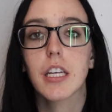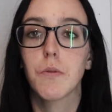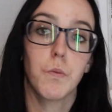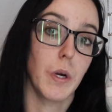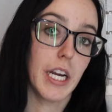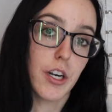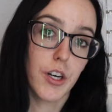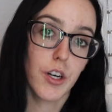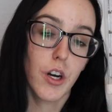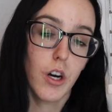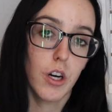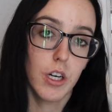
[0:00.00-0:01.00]
and
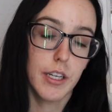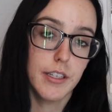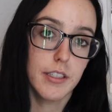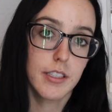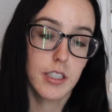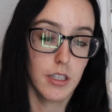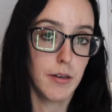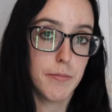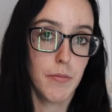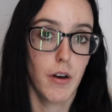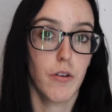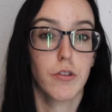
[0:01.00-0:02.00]
wear on
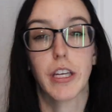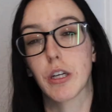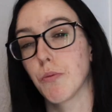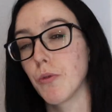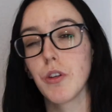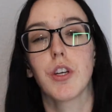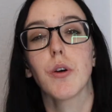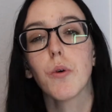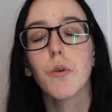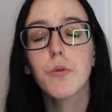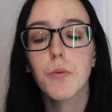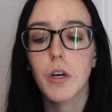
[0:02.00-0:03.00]
some like really
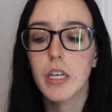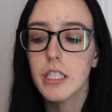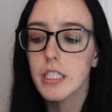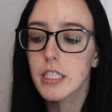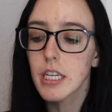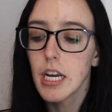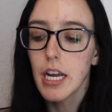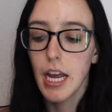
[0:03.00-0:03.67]
old ones,